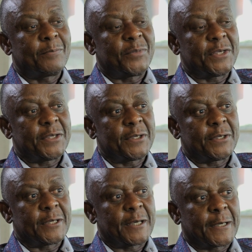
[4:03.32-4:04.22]

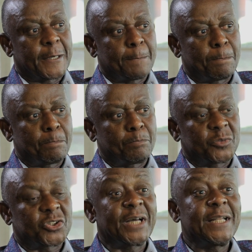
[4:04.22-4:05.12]
the
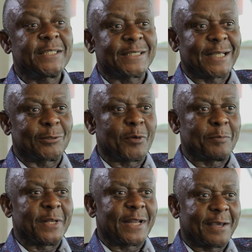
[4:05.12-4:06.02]
challenges that we have
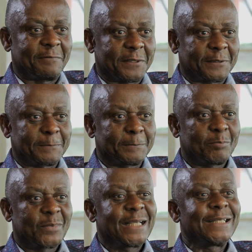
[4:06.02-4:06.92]
been having,
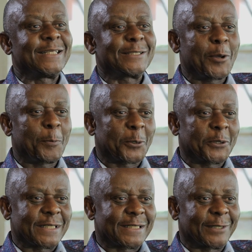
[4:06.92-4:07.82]
the slow
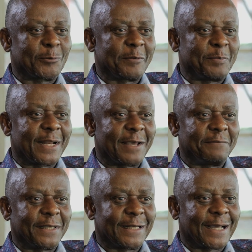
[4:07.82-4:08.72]
progress that we have been
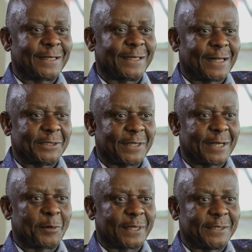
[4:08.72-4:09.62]
having in agriculture in
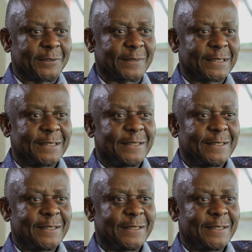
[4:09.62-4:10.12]
our region,